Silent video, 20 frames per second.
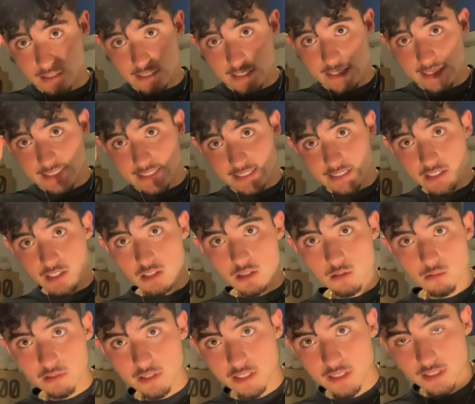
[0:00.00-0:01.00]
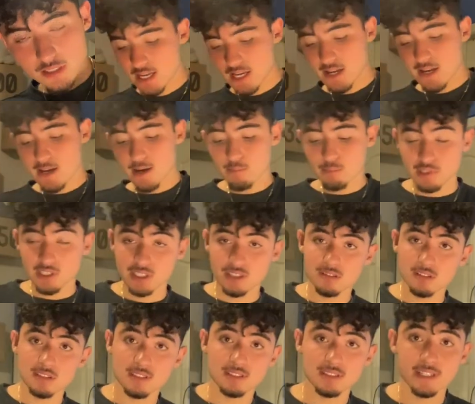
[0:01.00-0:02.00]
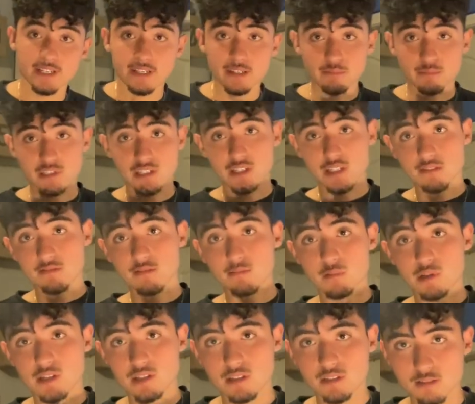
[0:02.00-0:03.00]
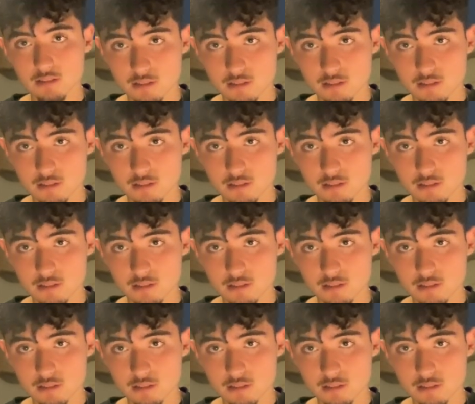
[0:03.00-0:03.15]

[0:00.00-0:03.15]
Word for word: Yeezy colorway. But this is the second pair I ever bought.